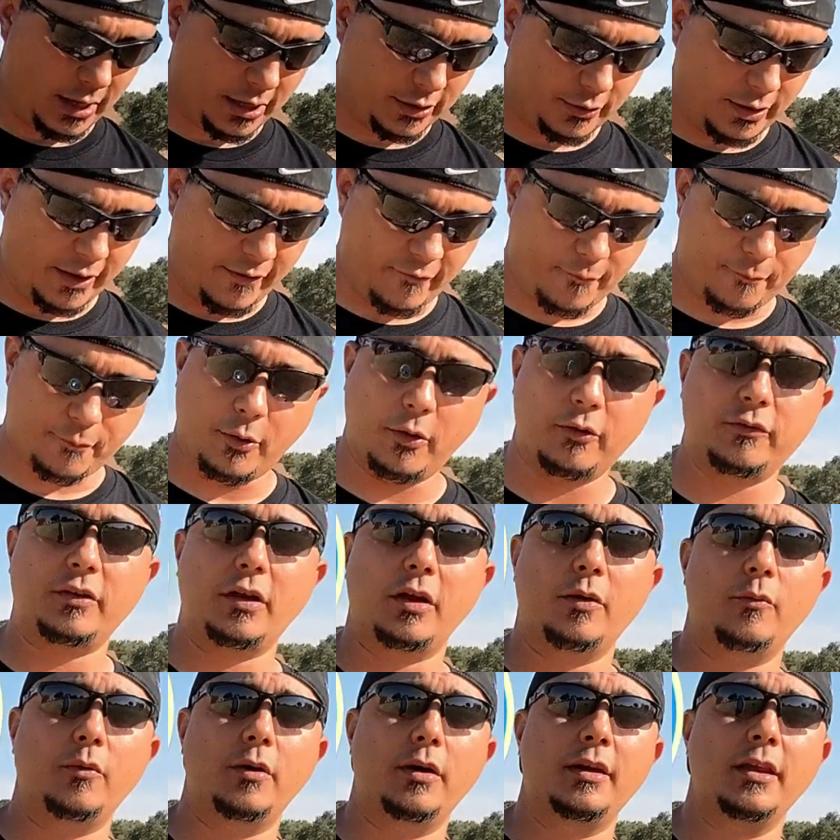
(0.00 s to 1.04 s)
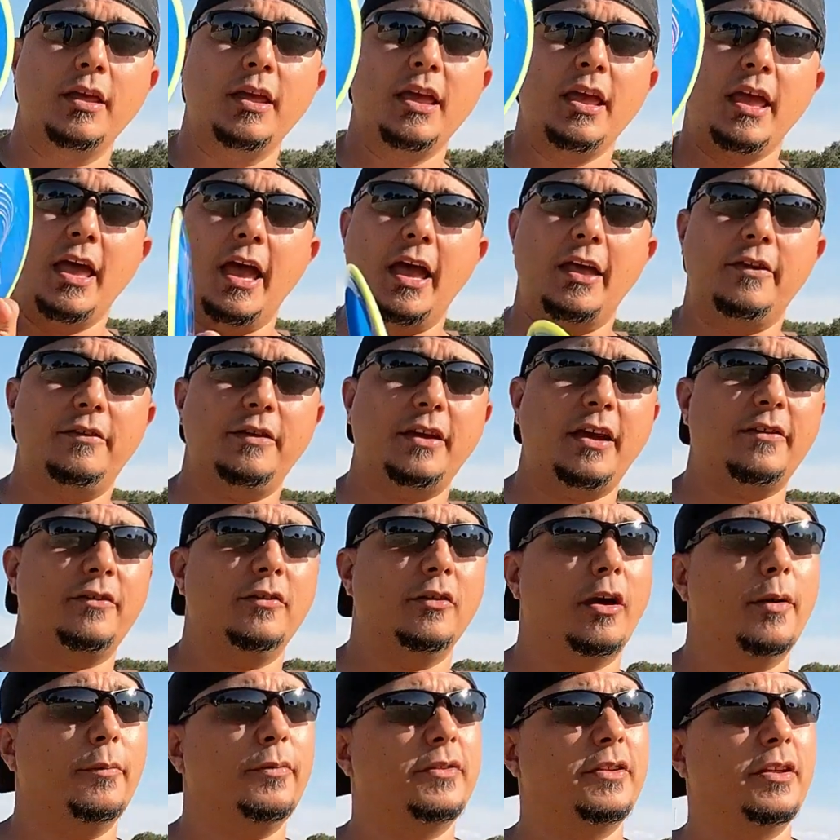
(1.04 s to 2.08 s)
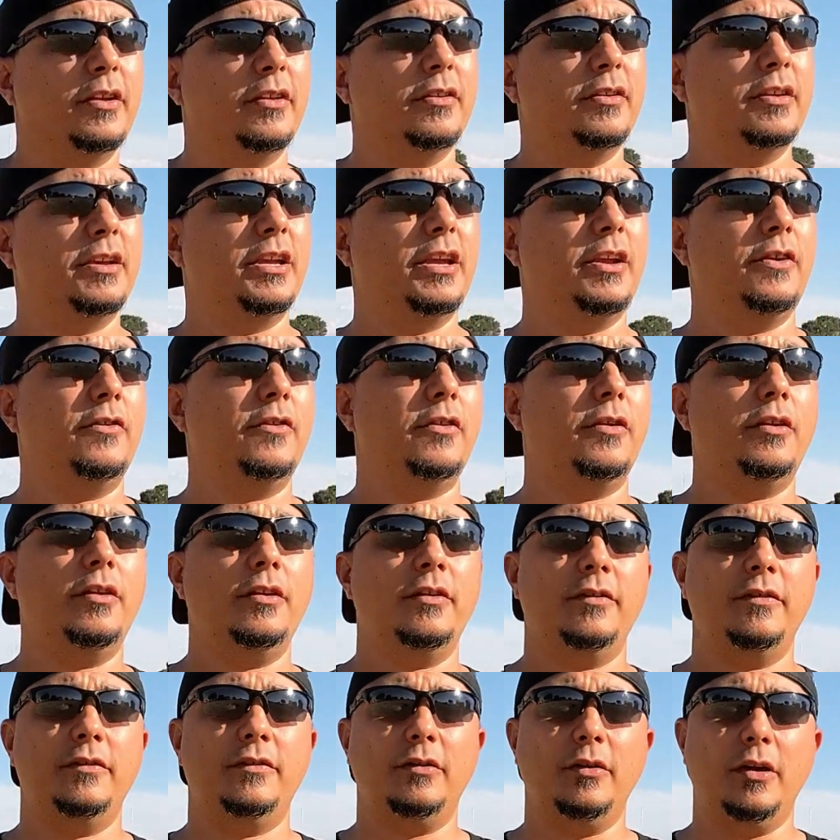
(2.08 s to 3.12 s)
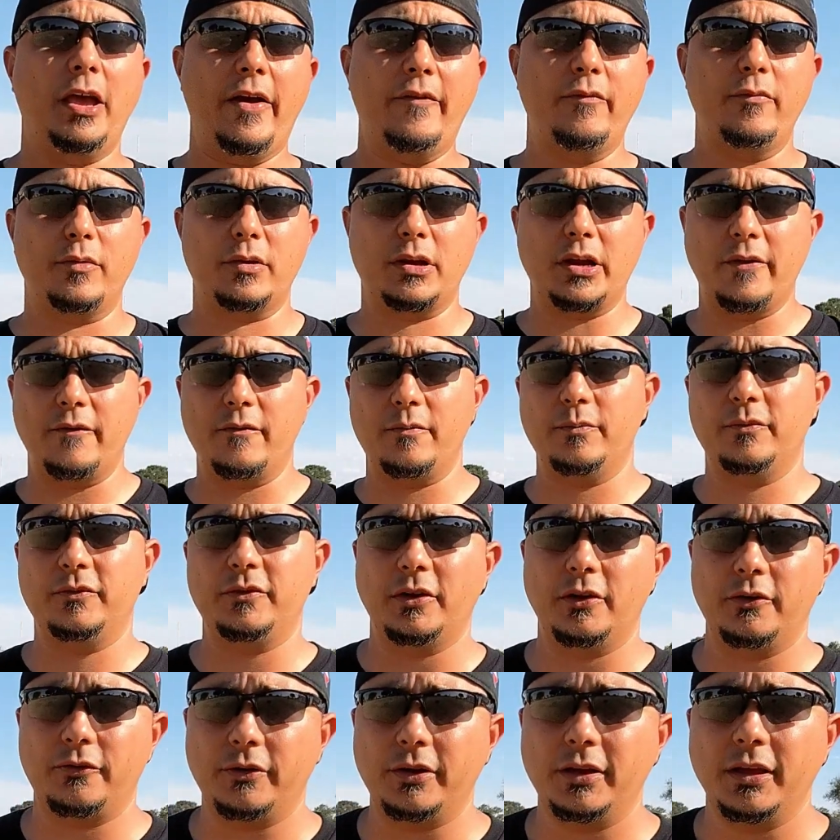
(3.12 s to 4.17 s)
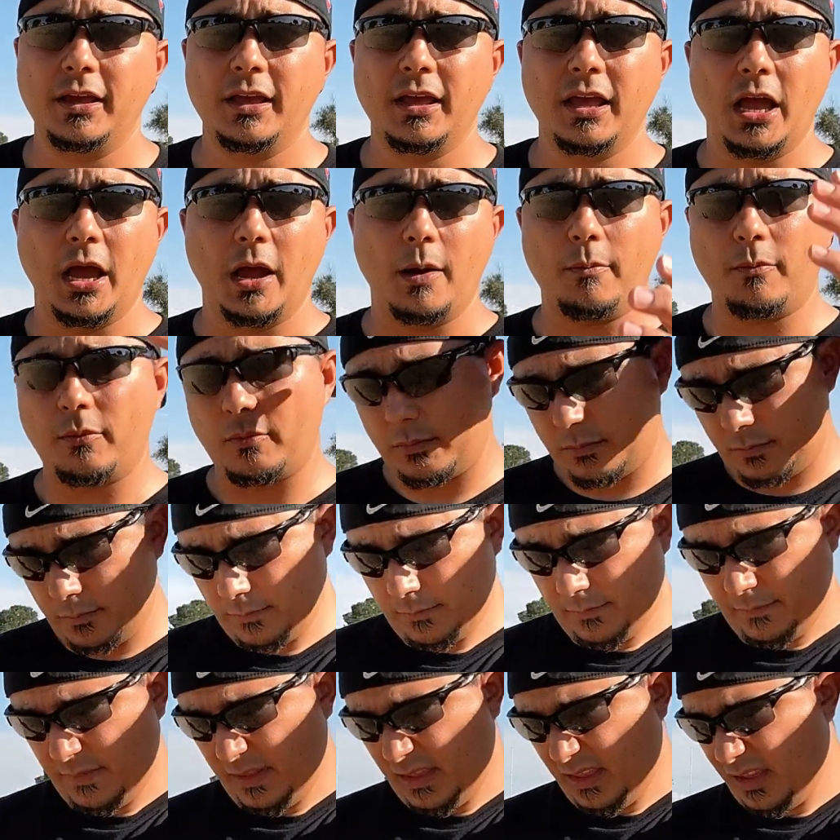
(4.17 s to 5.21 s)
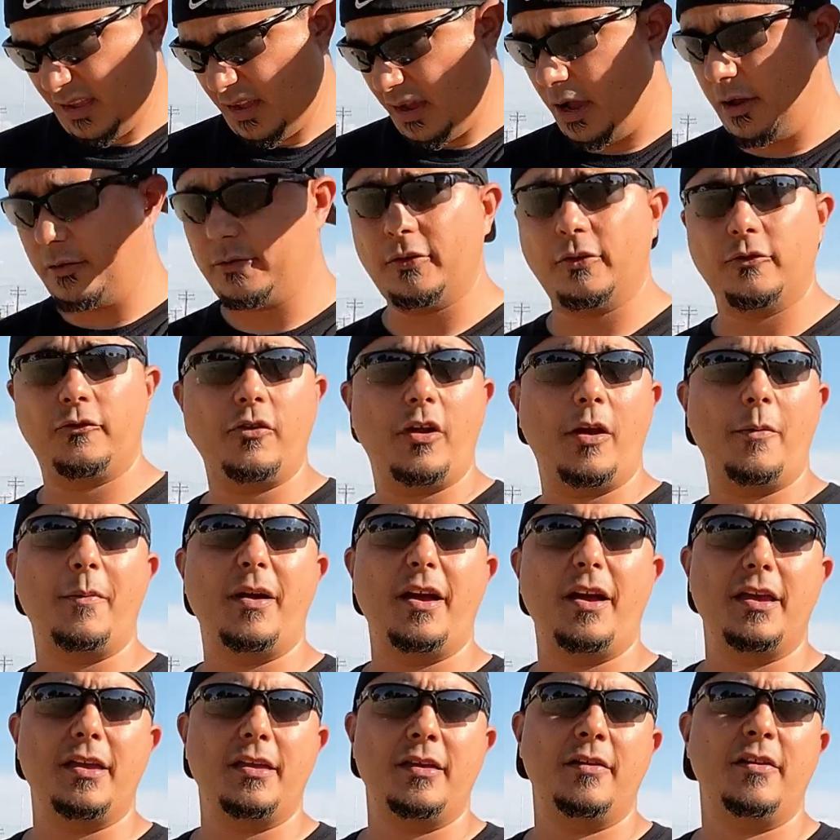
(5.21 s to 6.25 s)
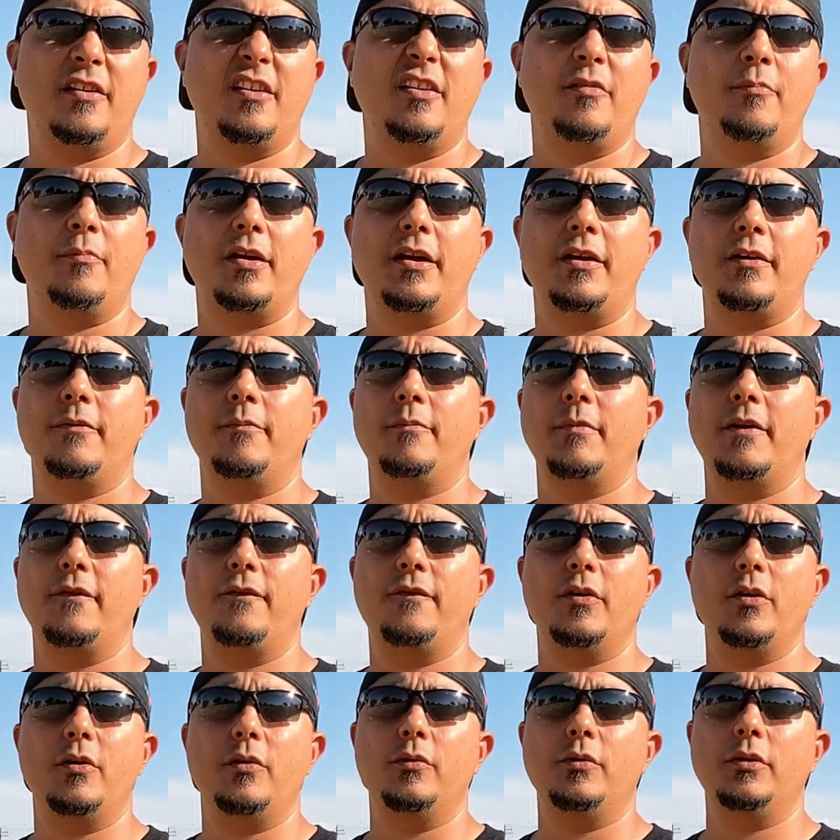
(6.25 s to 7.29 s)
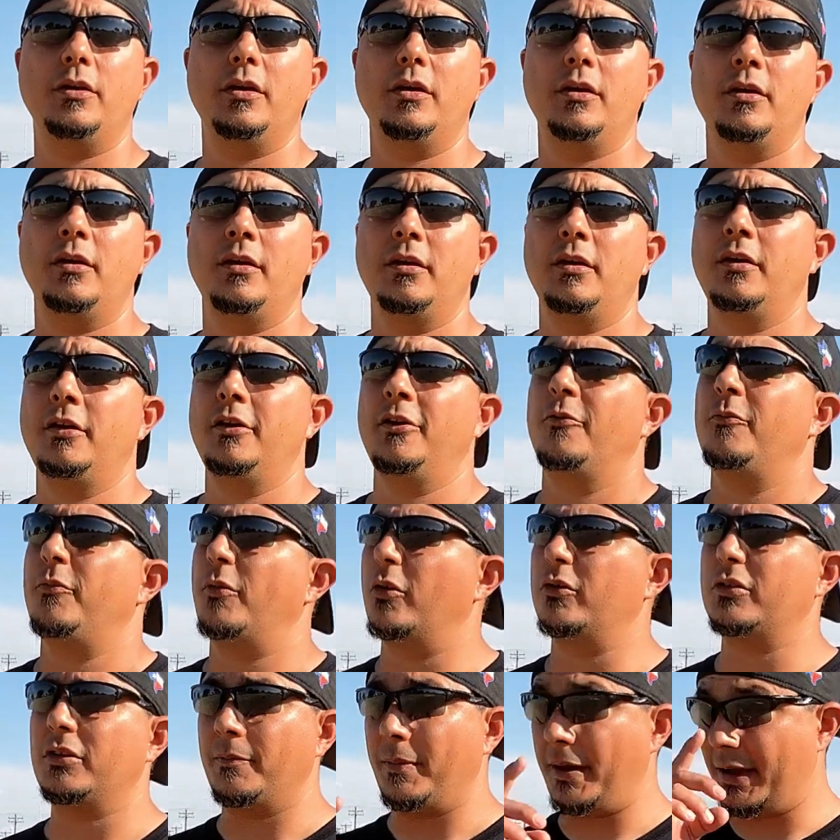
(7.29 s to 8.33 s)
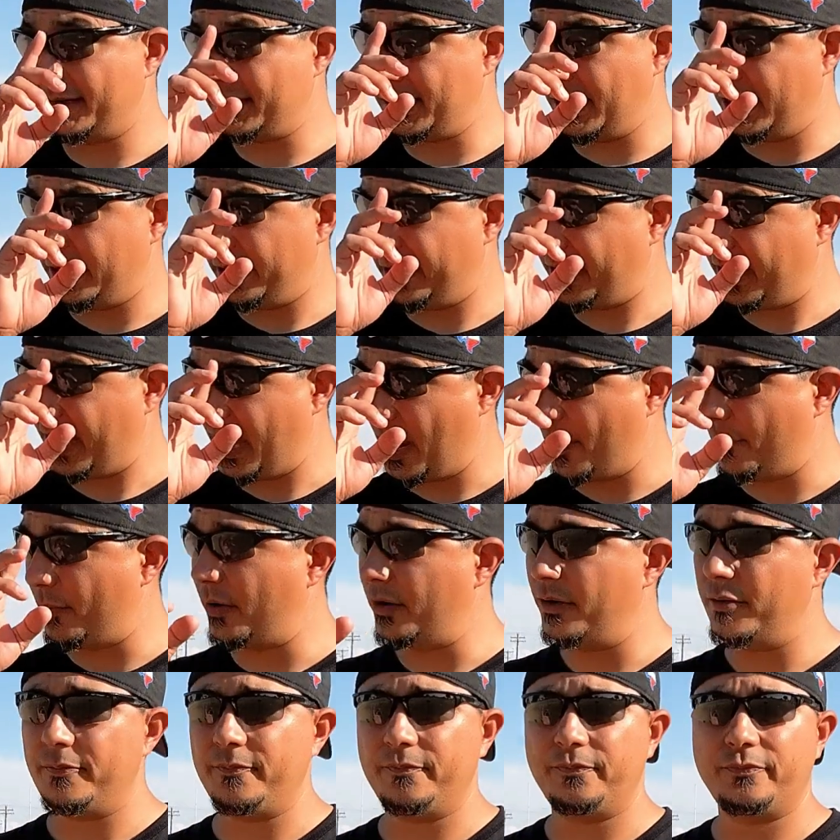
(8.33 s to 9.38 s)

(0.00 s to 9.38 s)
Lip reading: I do have a Proton one. As you guys know, I'm still injured, still haven't recovered from surgery. Also, I dropped my phone, broke the backside of the camera,